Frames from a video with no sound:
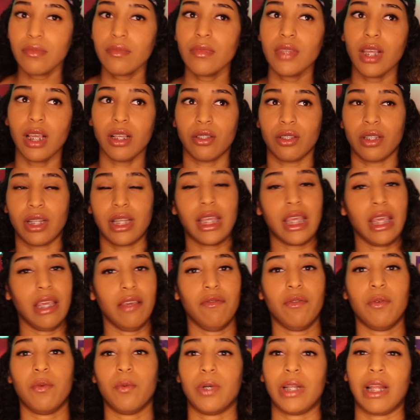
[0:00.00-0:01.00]
So like,
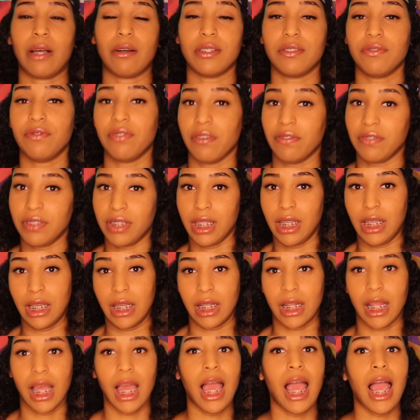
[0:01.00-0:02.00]
even when I was
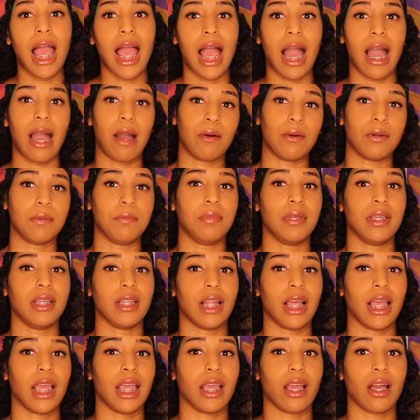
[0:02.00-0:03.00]
15, I would be
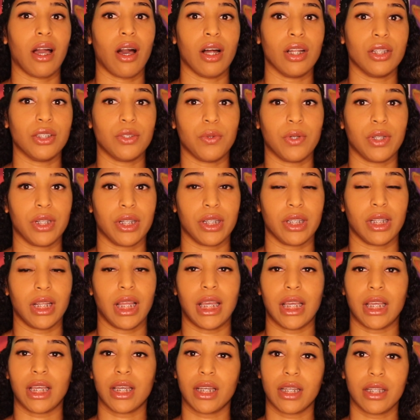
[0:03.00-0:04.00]
like on Twitter
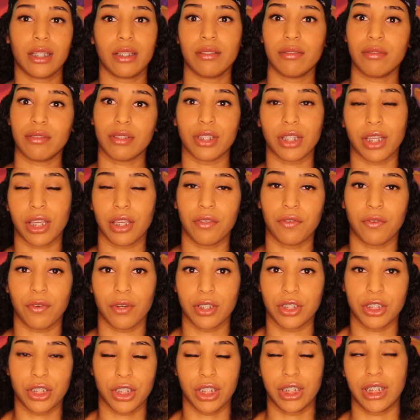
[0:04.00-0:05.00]
like looking for
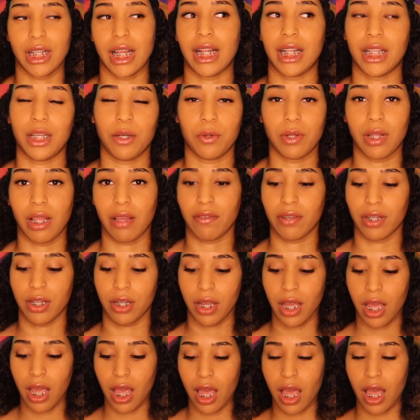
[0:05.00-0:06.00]
a sugar daddy or whatever.